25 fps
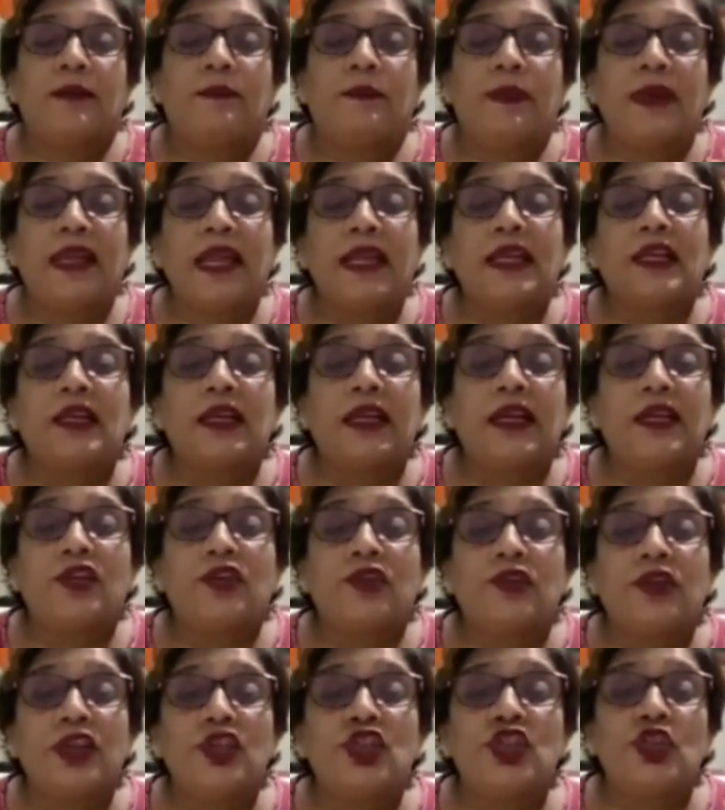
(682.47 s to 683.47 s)

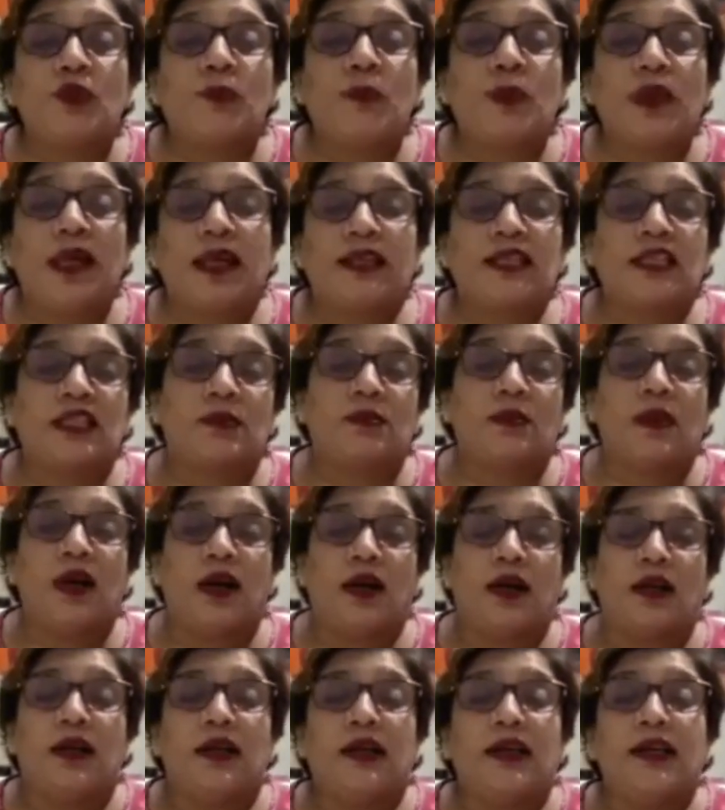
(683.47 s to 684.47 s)
platelet-rich plasma
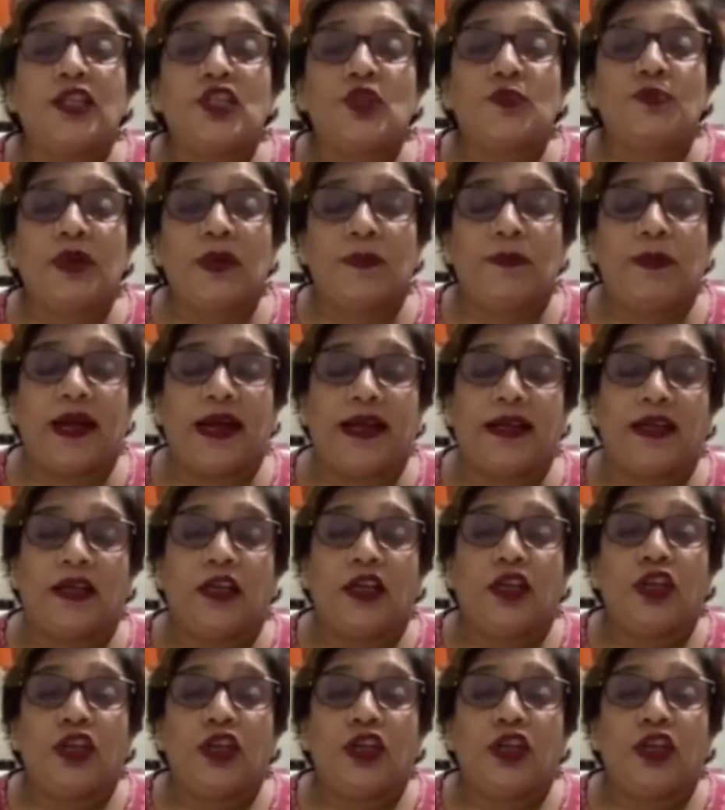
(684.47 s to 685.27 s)
is prepared.